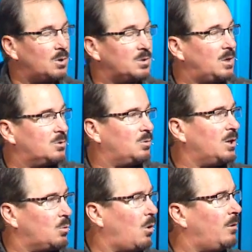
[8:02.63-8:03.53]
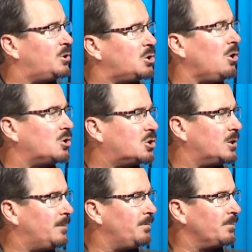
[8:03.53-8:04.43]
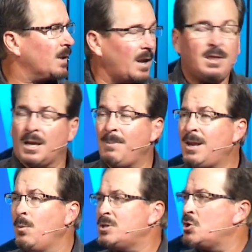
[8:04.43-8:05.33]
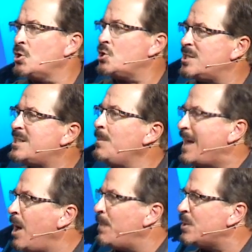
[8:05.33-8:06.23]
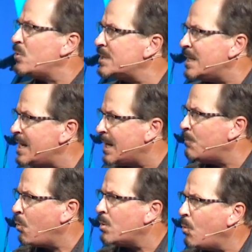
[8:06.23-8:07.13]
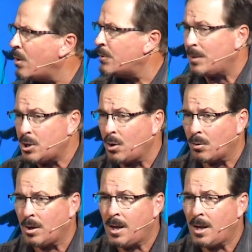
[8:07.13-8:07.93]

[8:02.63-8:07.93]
It was, it was really the role of the church. And I think in many ways the church should still be helping those in need more and more than we do.